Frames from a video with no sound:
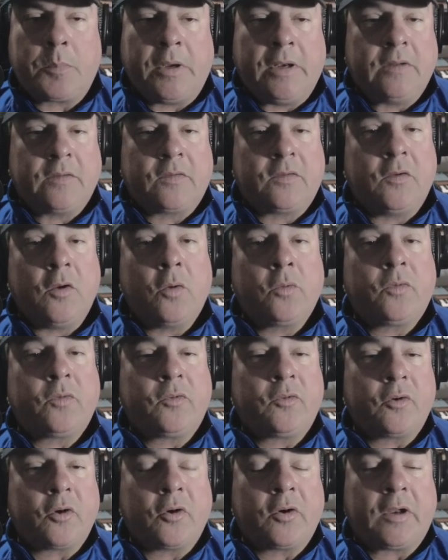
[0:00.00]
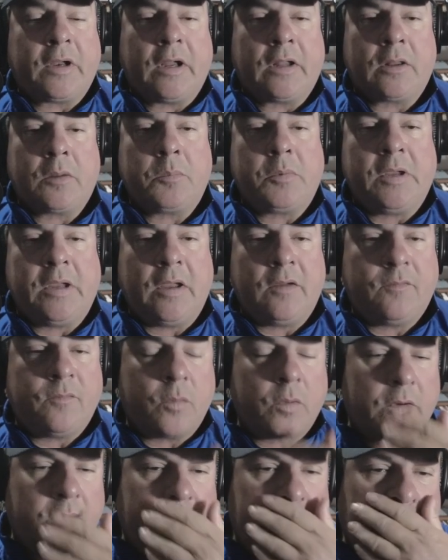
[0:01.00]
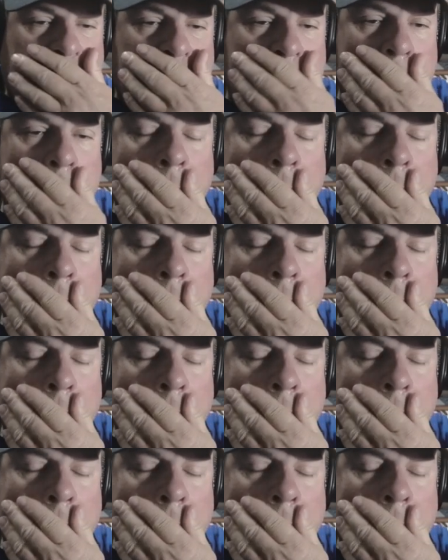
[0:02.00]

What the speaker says: And it's so sturdy on the PA-14